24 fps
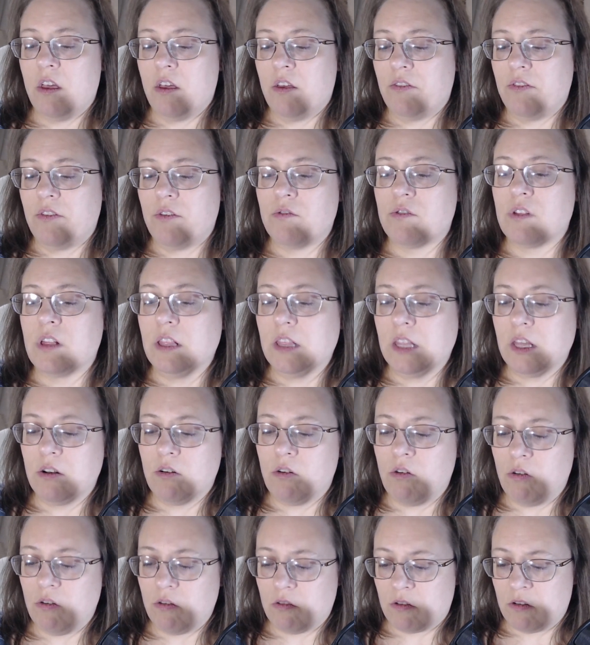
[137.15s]
There's a
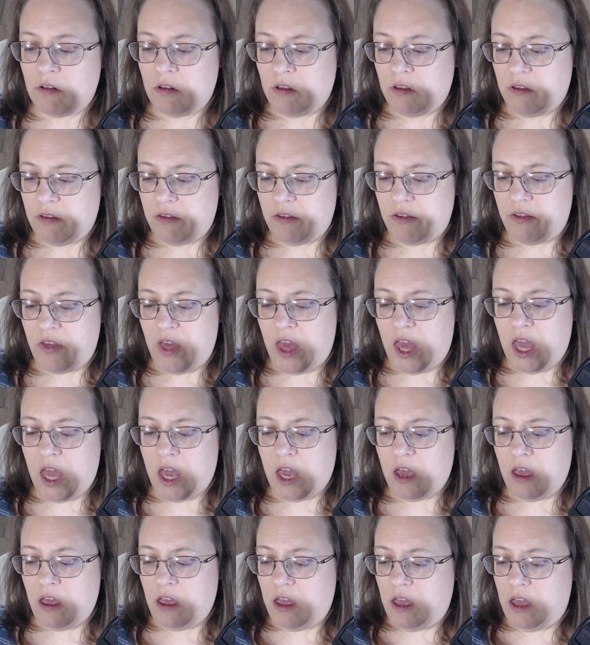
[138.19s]
little
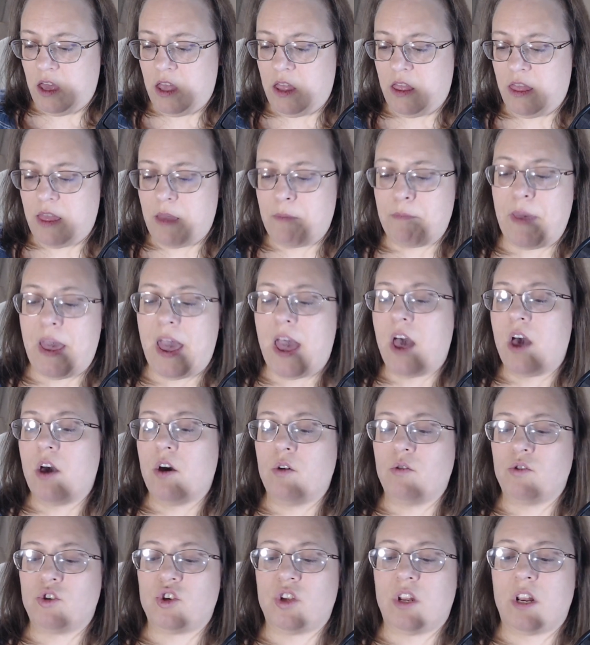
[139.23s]
thing in the
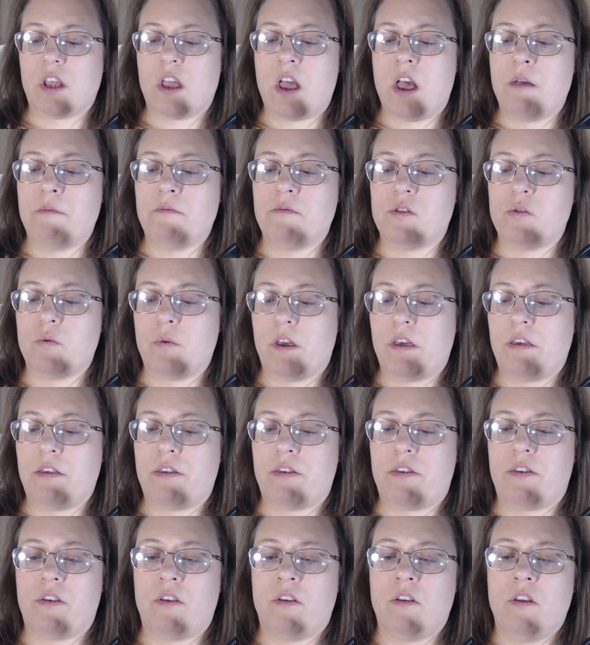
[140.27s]
pouch that it comes
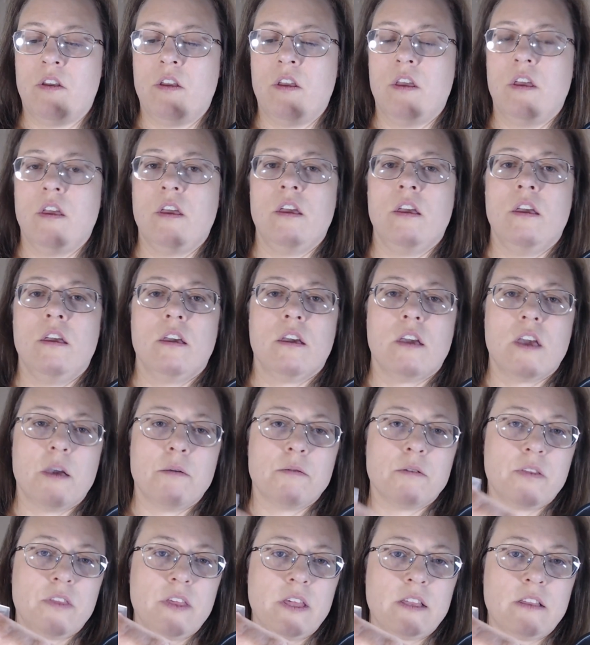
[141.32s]
with. It comes
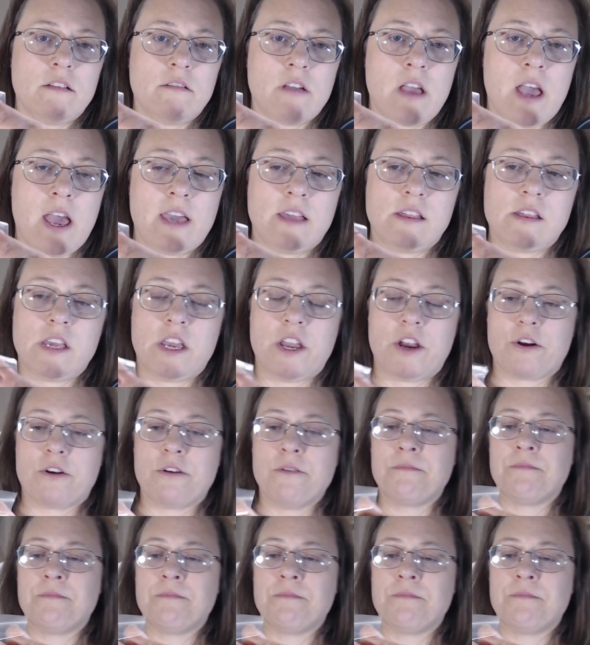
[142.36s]
with these little guys here.